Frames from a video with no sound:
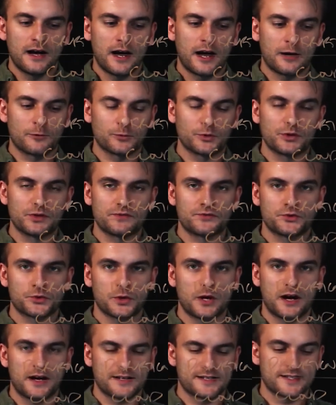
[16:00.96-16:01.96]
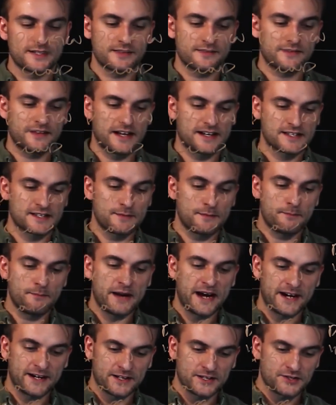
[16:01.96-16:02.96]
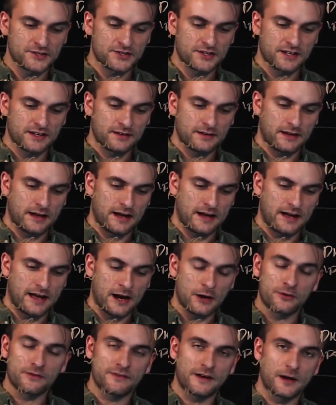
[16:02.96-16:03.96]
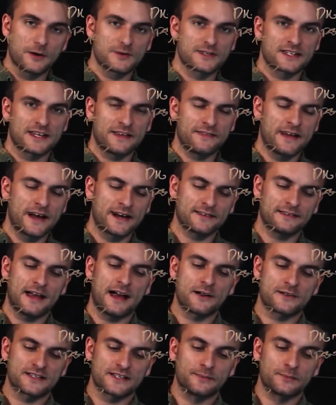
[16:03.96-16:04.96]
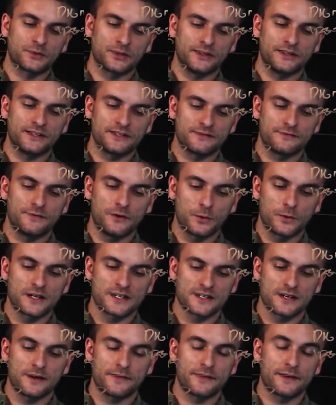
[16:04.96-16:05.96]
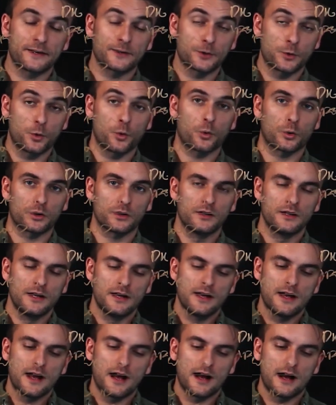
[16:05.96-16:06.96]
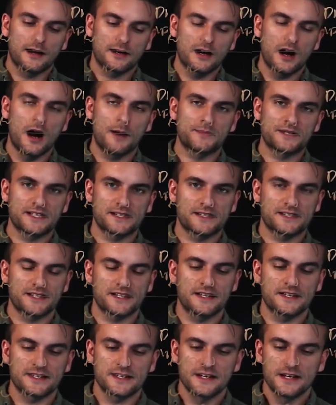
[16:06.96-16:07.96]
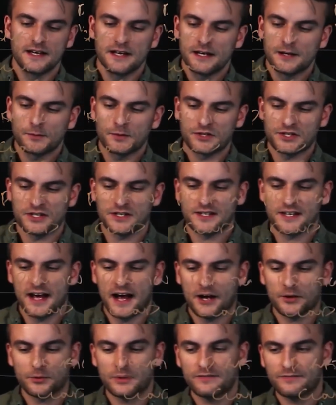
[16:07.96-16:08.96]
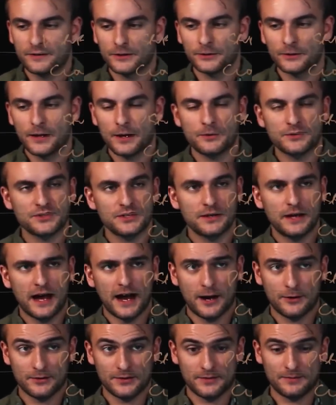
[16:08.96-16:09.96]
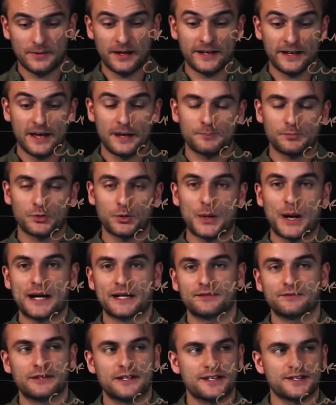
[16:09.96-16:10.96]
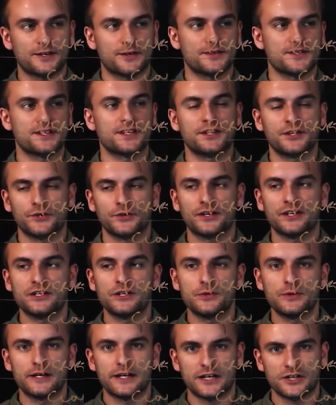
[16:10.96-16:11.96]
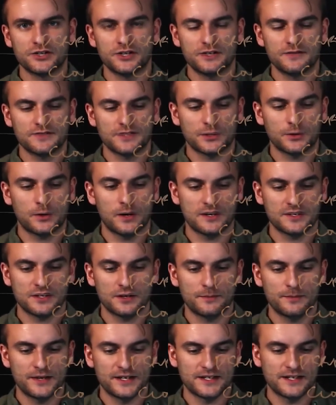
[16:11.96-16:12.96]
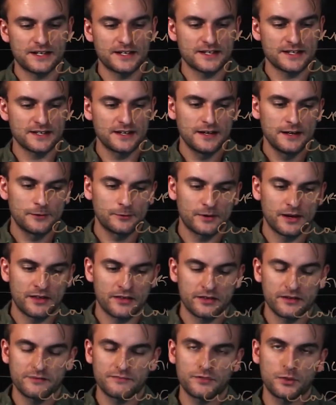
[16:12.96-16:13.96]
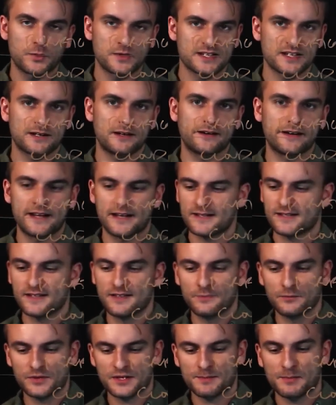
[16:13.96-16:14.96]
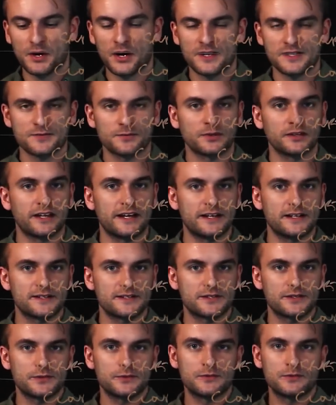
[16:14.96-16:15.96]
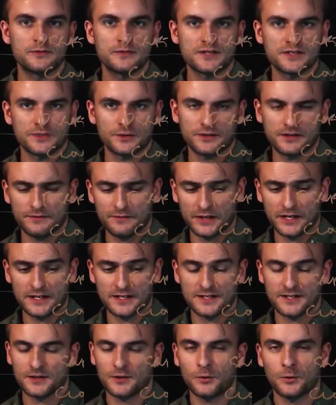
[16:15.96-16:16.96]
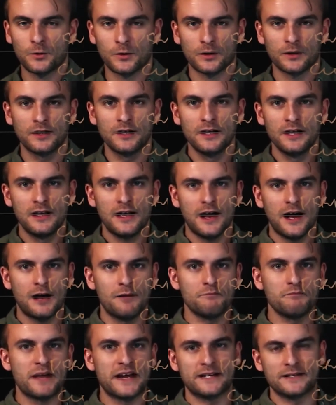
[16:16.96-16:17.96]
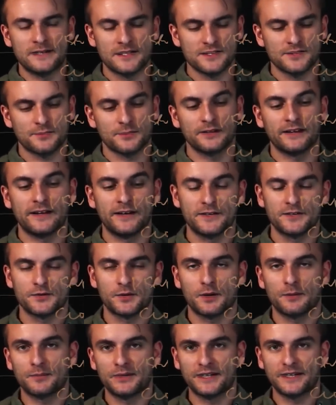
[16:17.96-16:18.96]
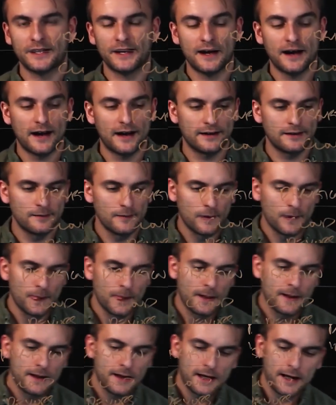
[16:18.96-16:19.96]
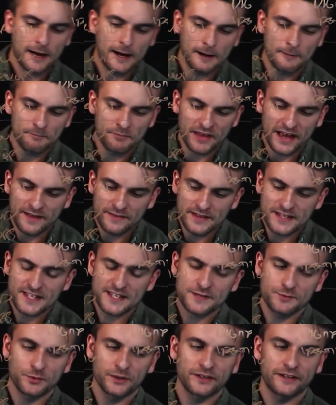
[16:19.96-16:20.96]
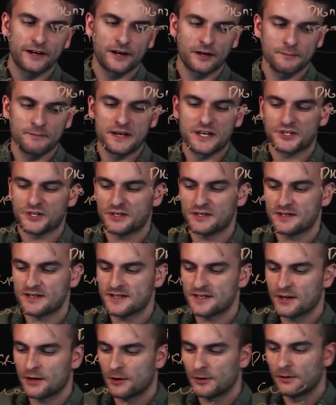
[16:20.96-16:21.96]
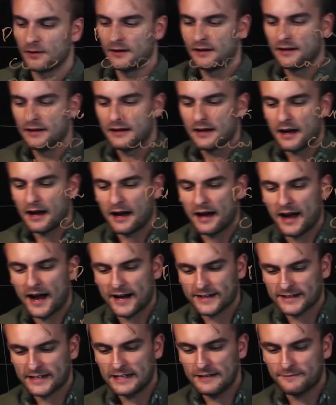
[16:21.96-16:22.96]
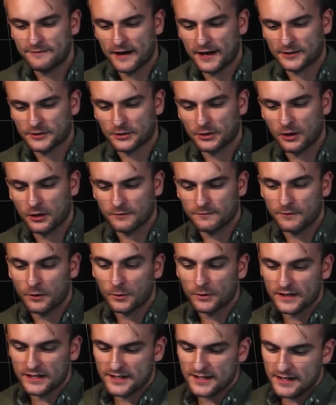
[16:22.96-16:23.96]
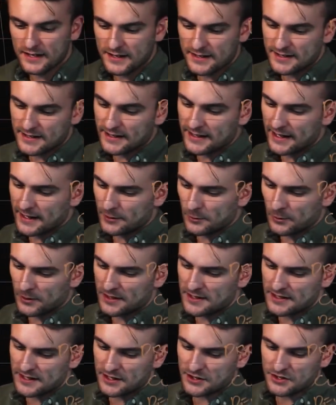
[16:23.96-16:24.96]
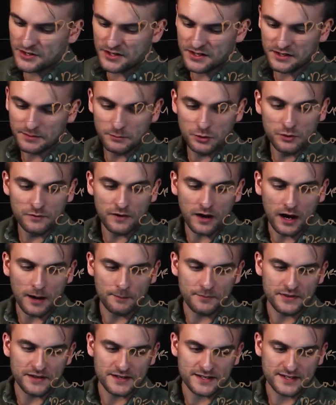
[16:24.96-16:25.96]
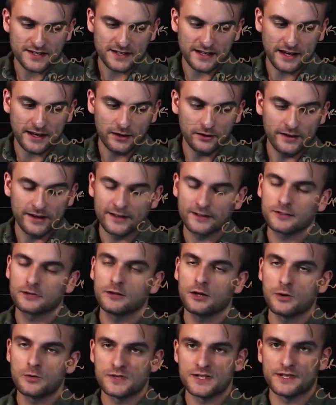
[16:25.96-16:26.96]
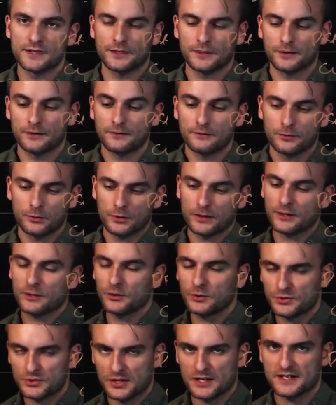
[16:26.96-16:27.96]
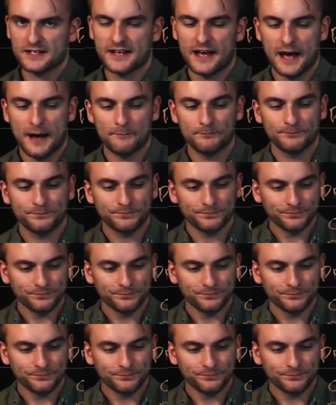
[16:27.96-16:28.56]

root of trust that's managed out of house, and that allows them really to focus on their core competencies, which is how do we figure out how to, again, proactively start securing new initiatives across our business rather than focusing on incident response related to certificates or maintenance related to our PKI. And this is really our mission. So at Keyfactor, our focus is to get organizations to move up this scale and close their critical trust gap.